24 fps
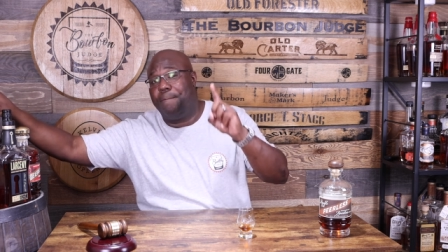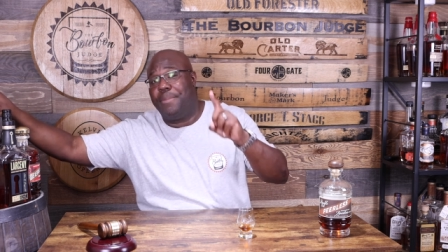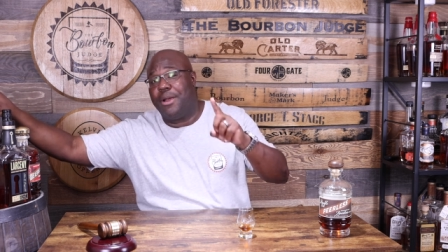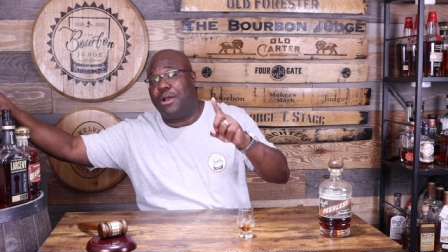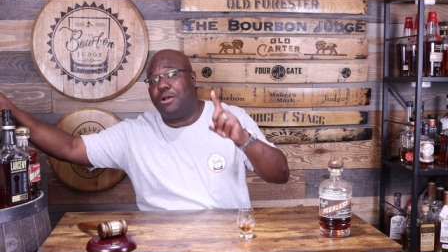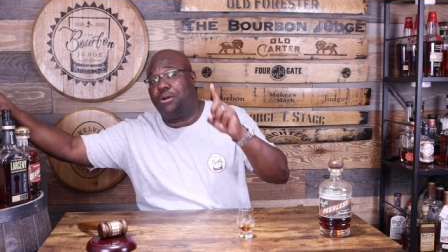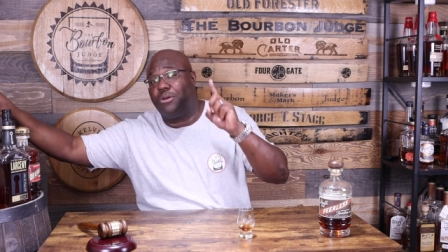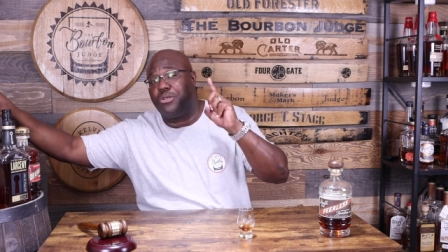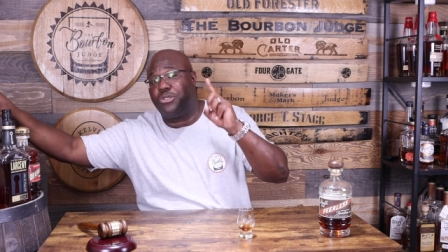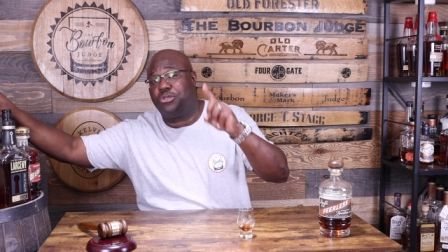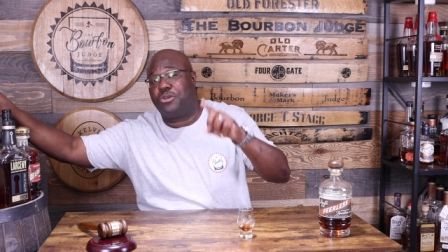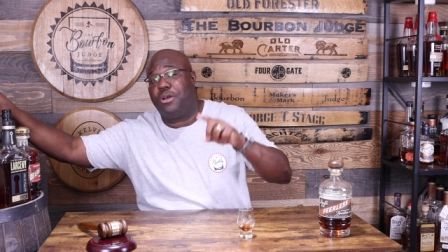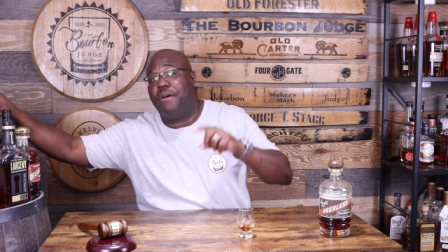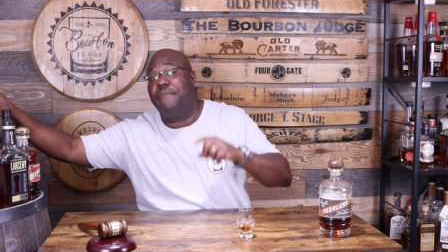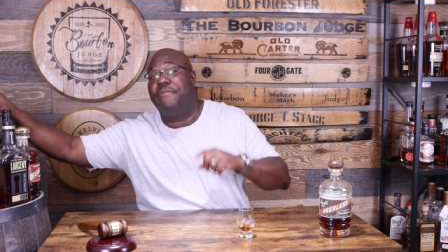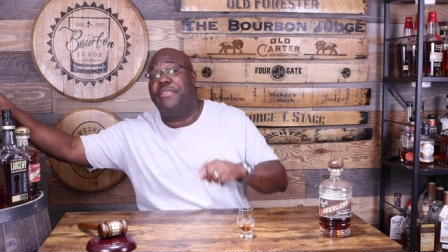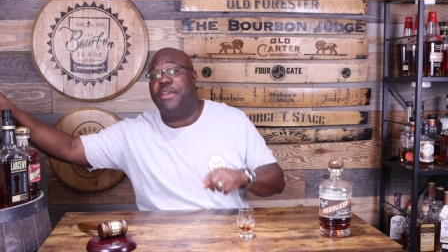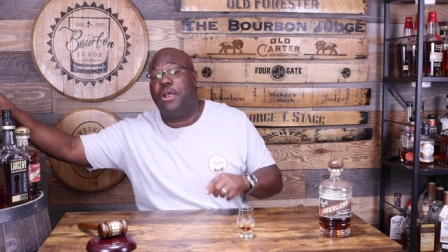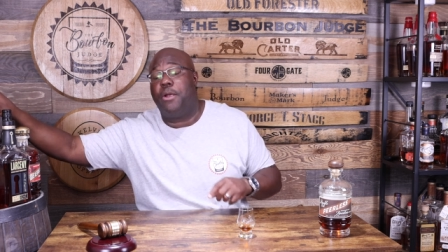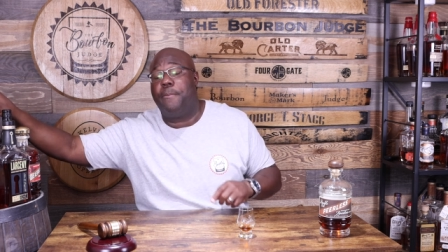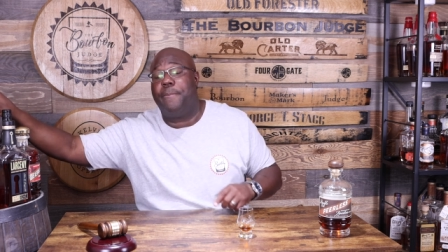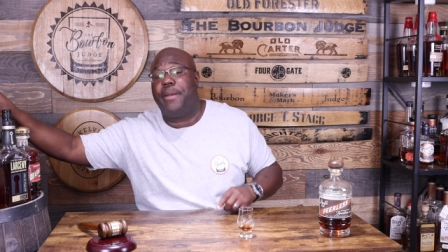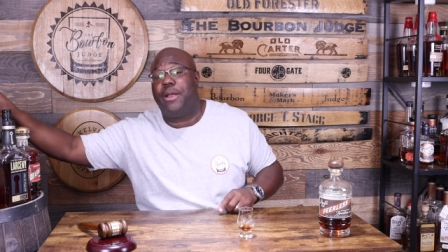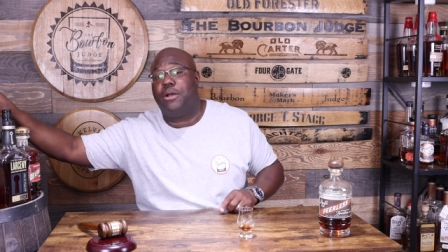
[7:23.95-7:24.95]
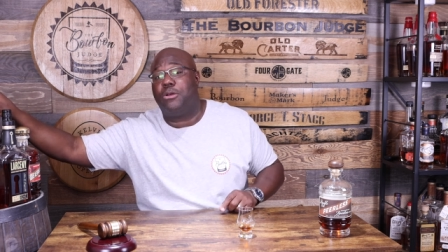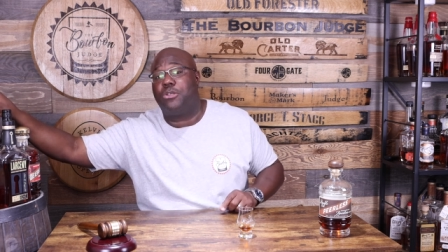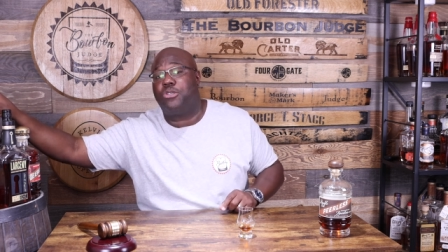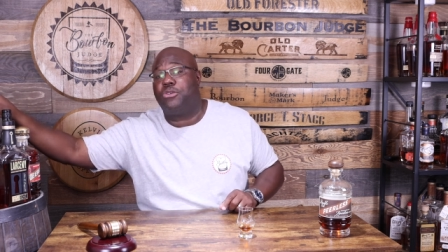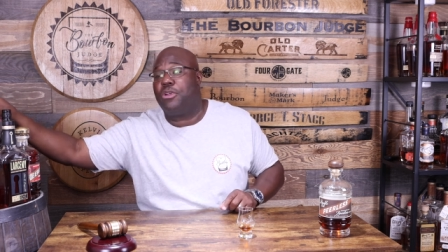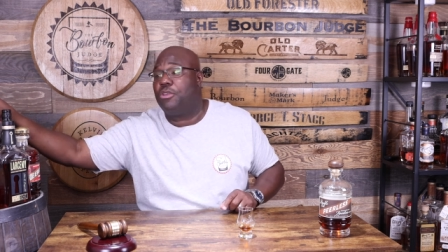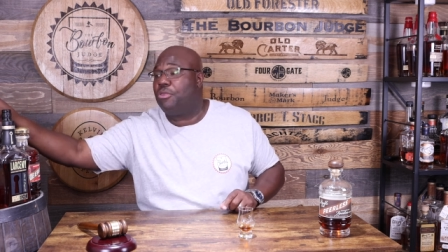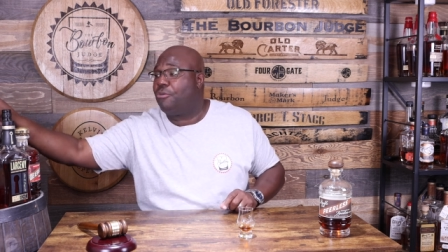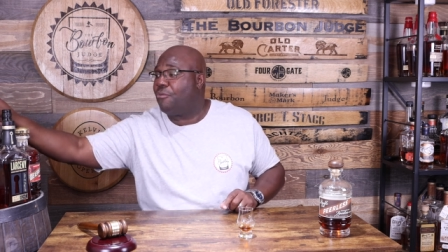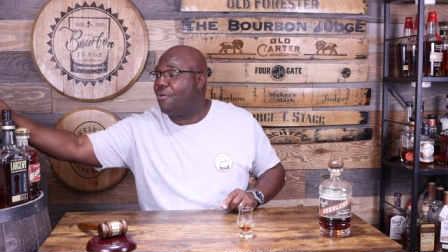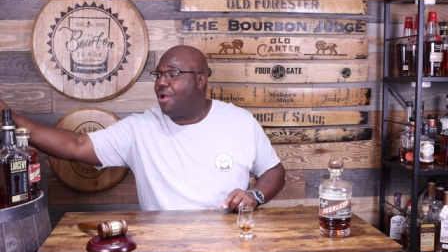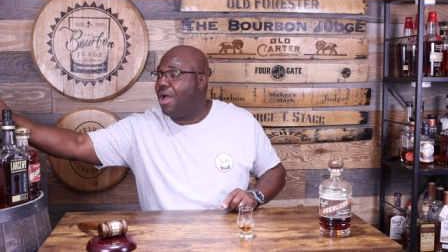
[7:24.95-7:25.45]
barrel of their barrel
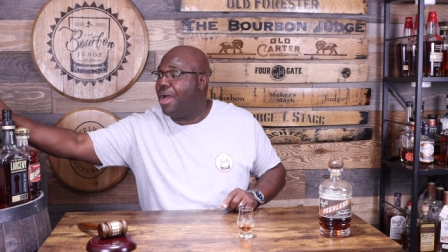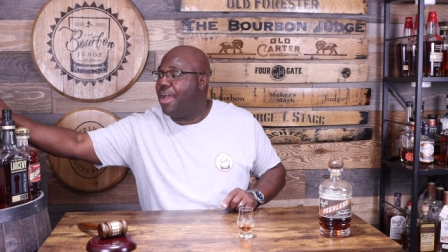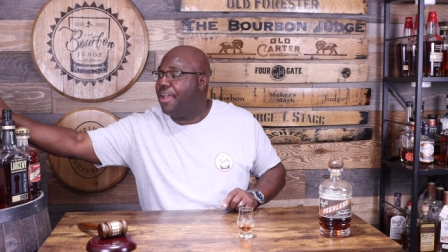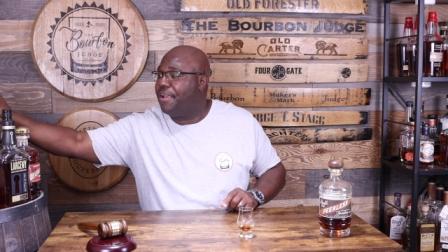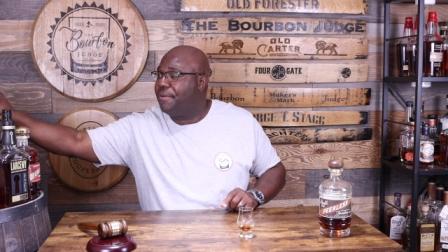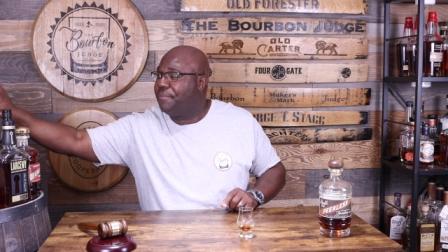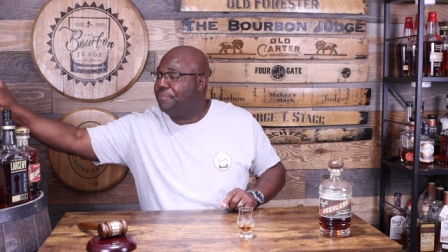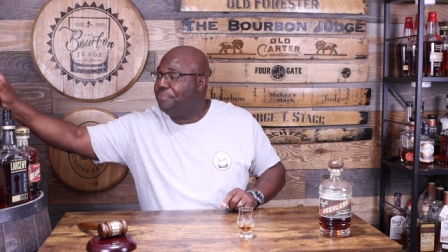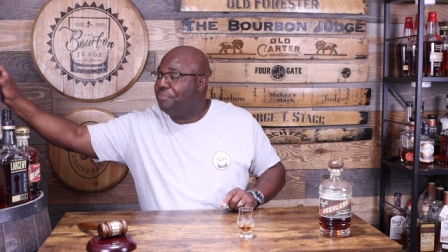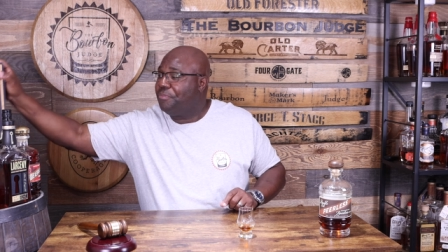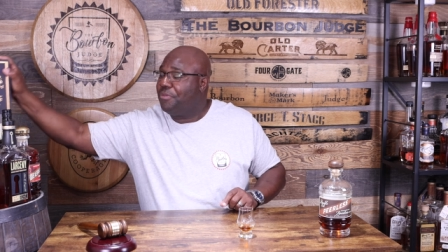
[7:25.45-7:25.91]
strength rye